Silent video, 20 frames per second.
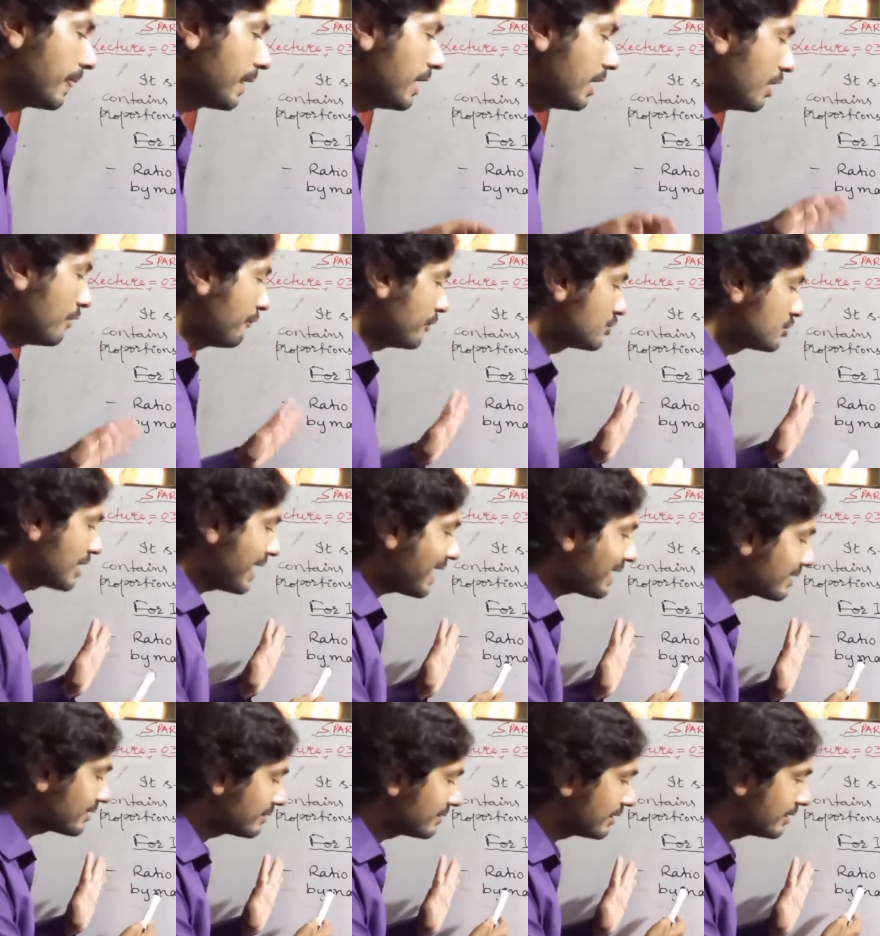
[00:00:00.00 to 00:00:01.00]
If we
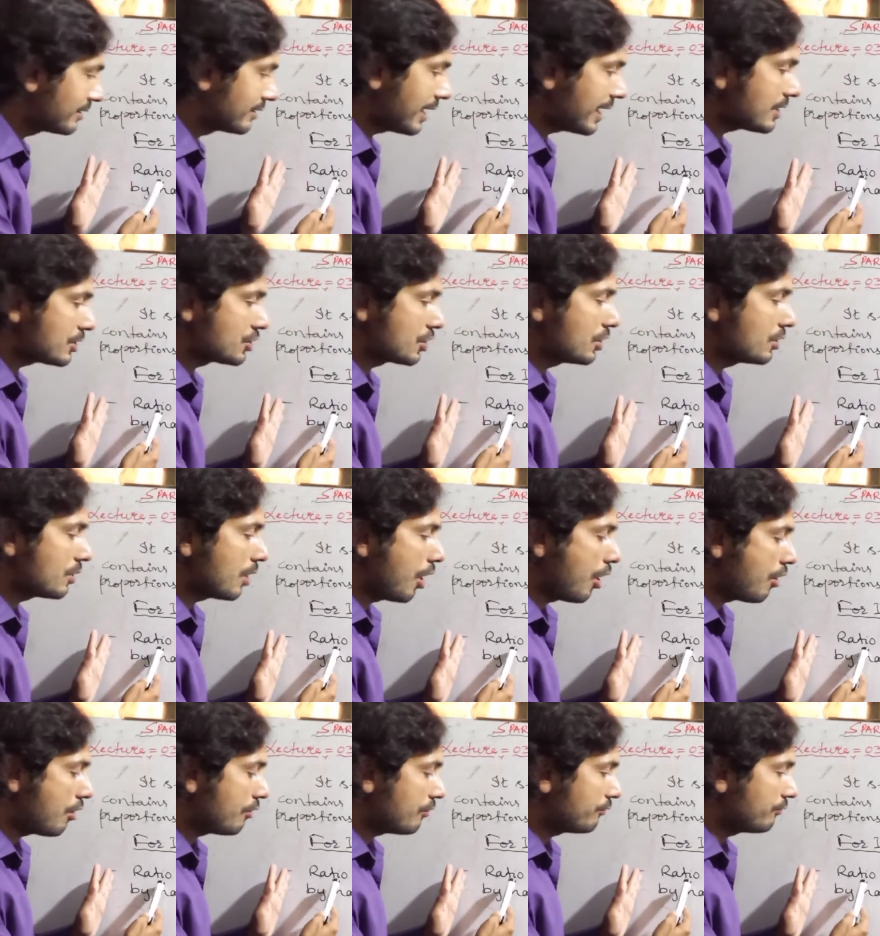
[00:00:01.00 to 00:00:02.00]
take the ratio
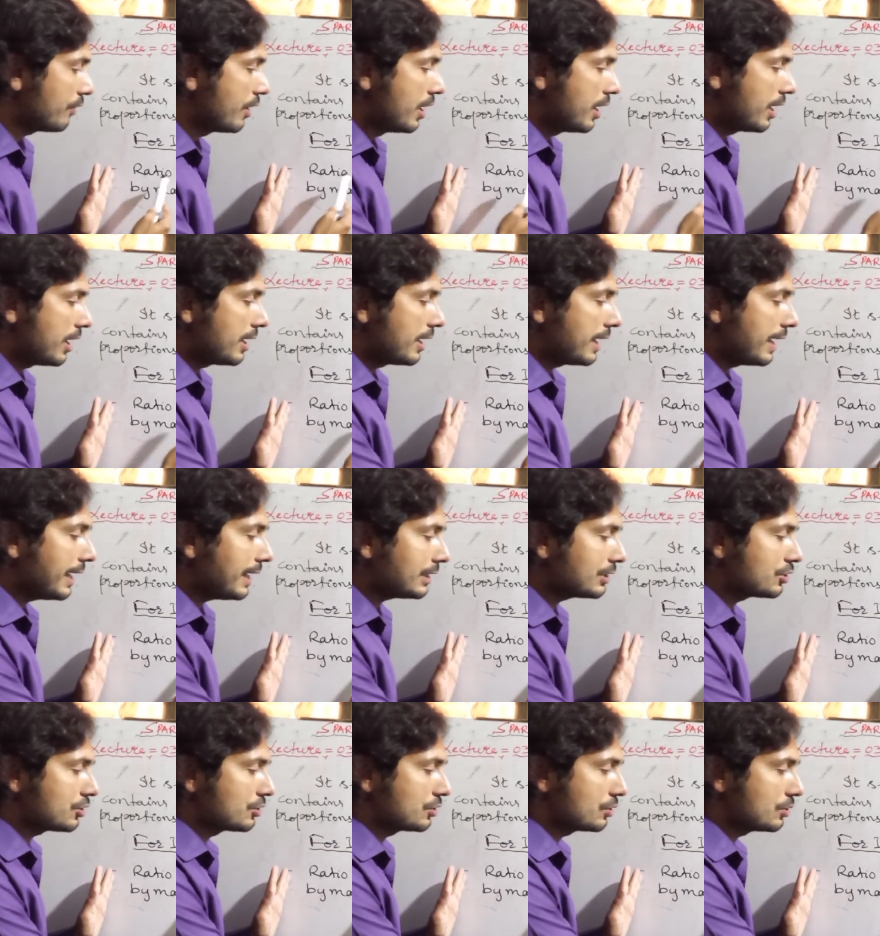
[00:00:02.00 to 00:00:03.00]
of
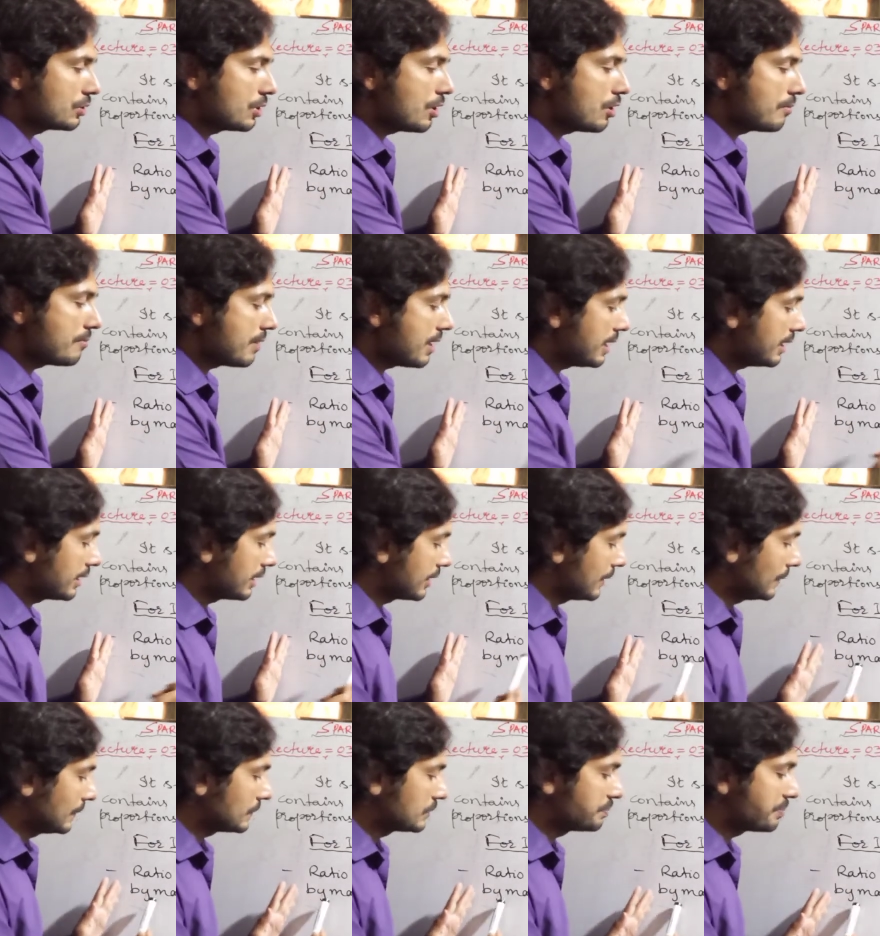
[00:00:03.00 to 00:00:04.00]
H2O
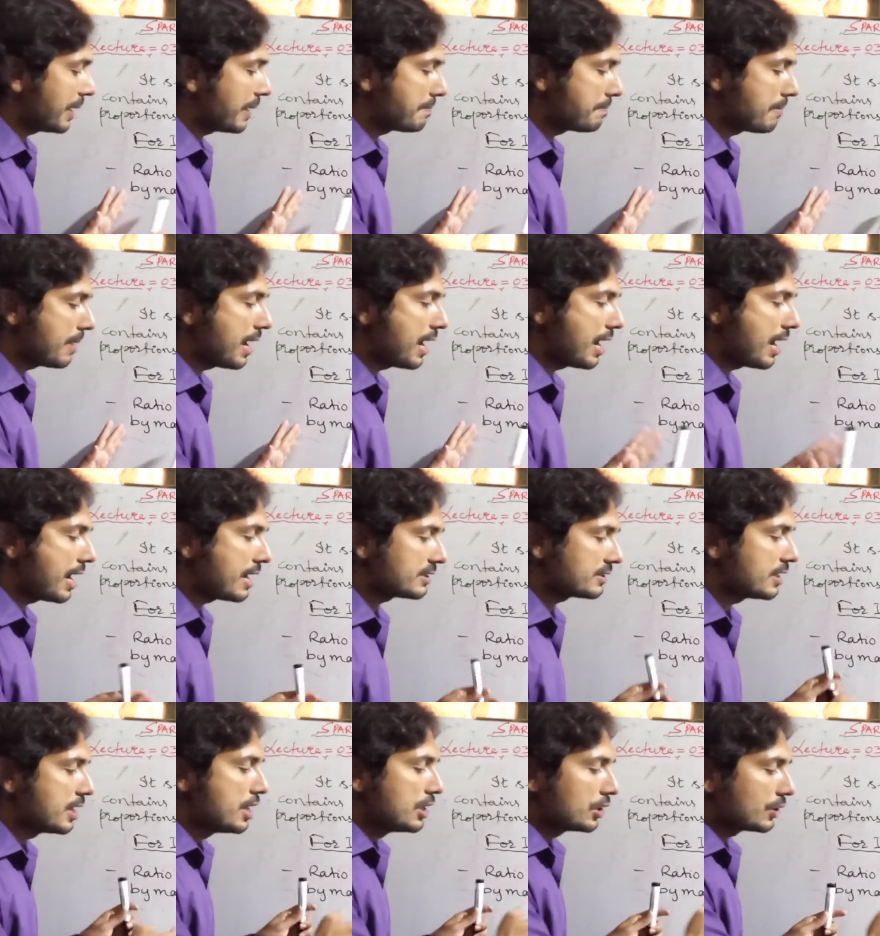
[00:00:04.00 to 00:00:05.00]
molecules by mass,
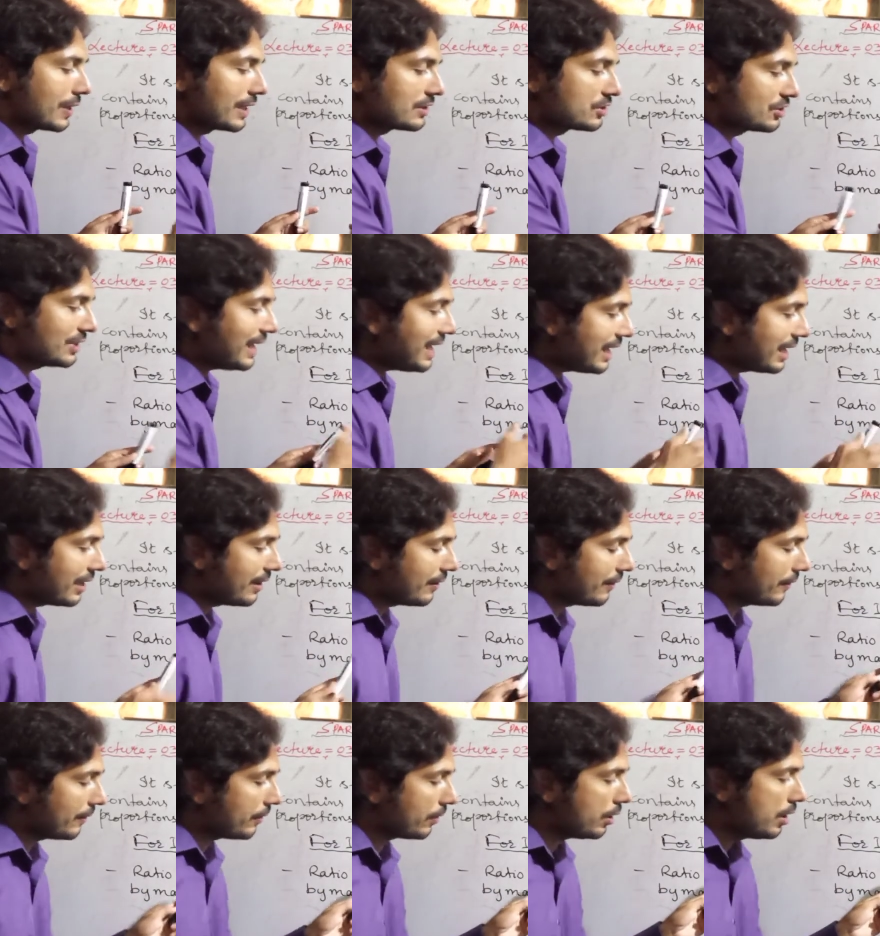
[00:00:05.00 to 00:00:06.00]
you can see
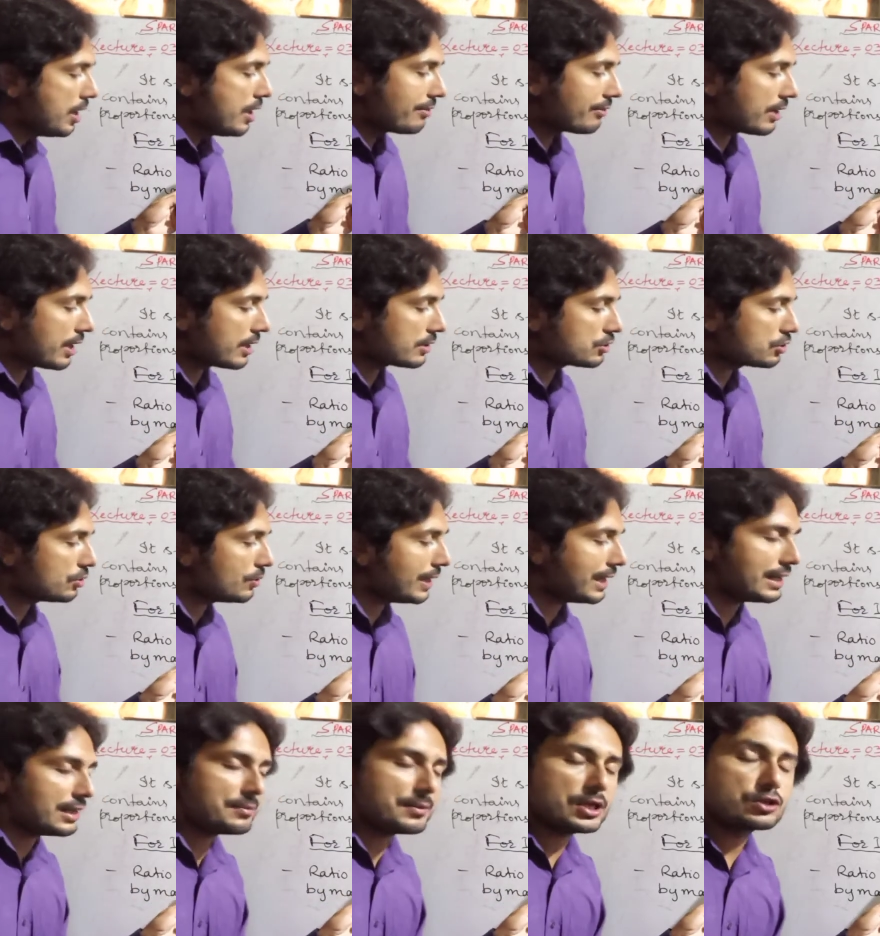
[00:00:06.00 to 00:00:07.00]
here there are 2
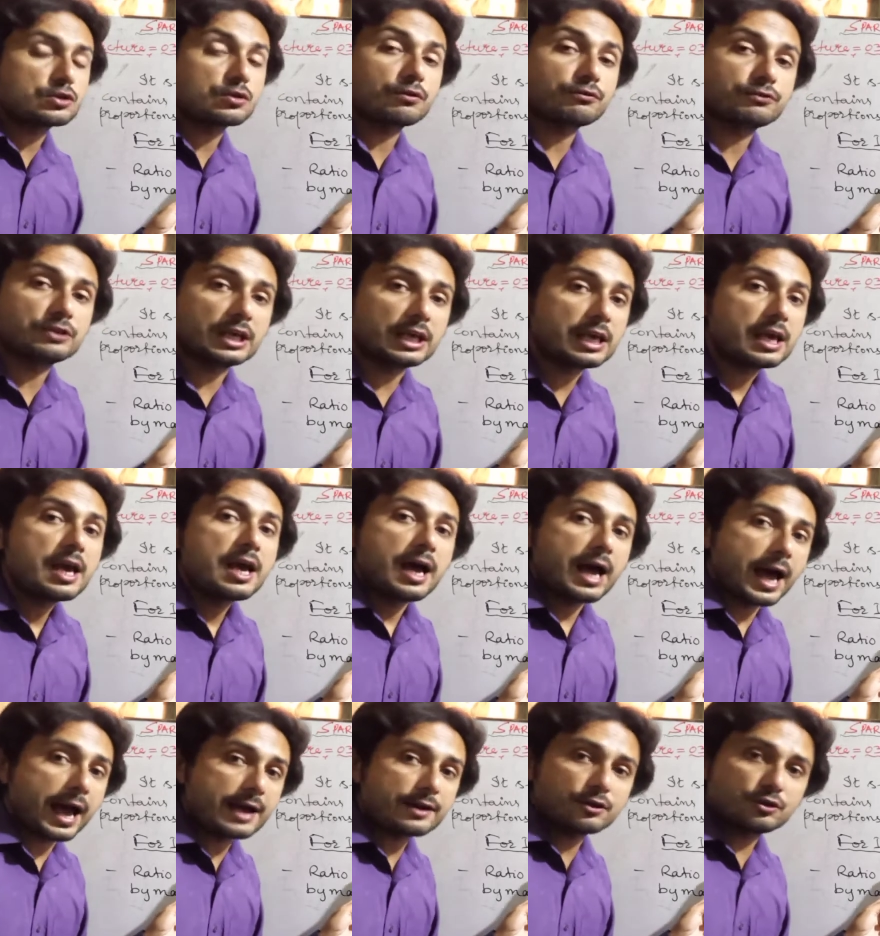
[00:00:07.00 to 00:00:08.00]
elements of the
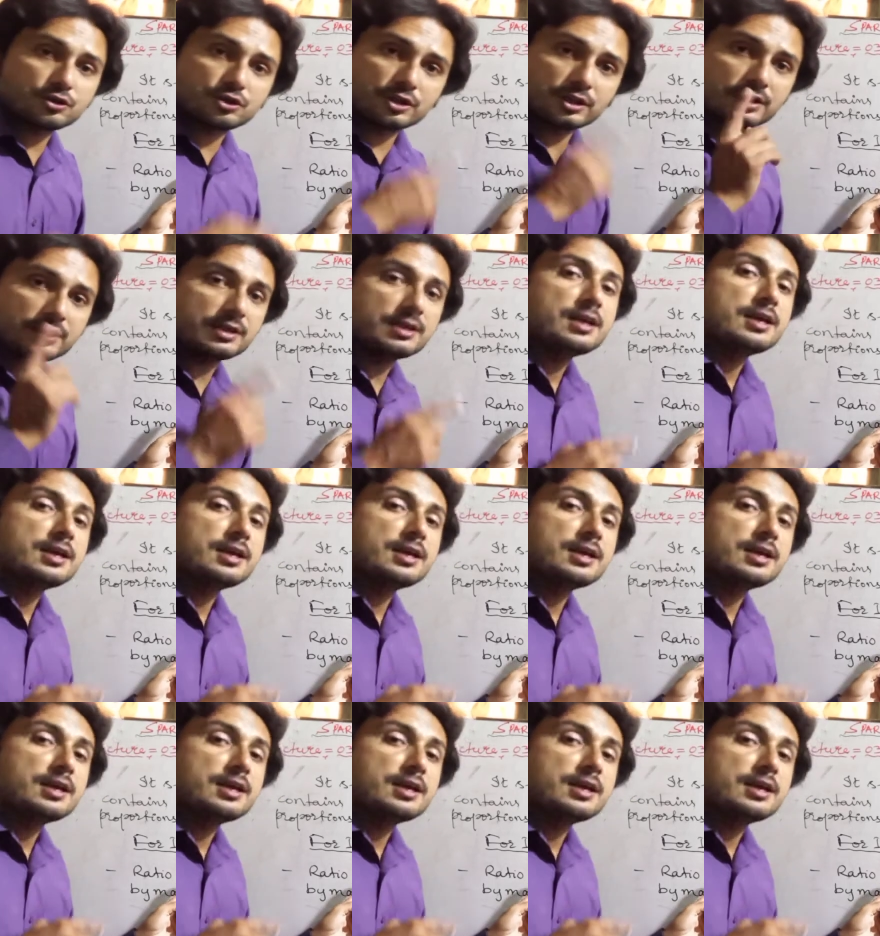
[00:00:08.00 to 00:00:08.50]
hydrogen,